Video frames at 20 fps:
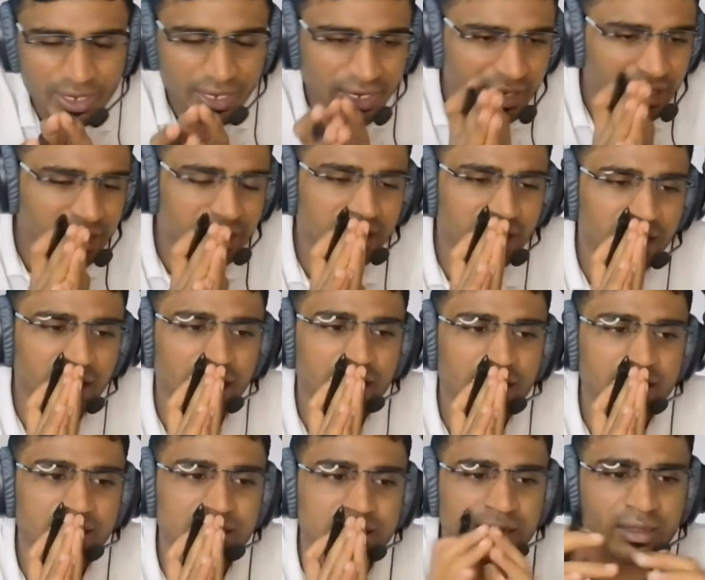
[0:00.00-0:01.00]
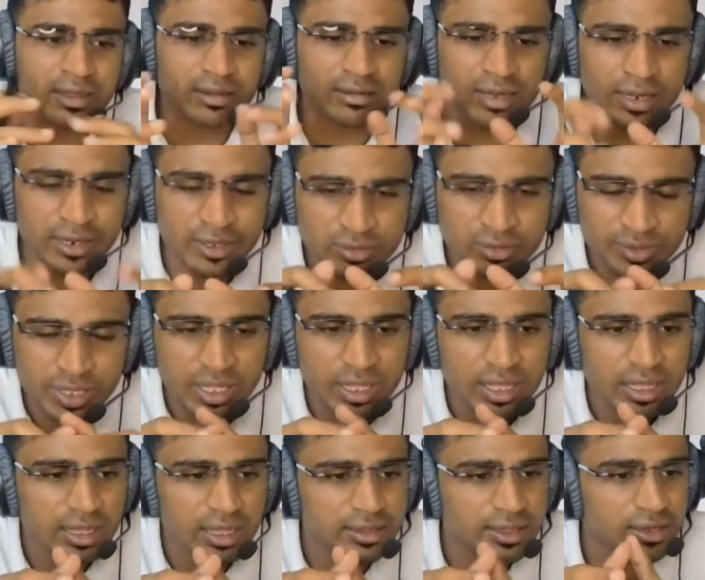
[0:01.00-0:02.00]
complete
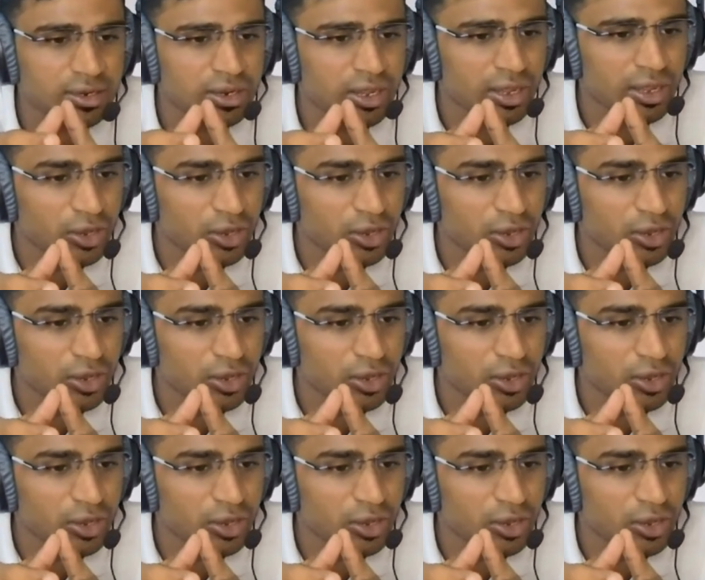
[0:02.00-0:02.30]
the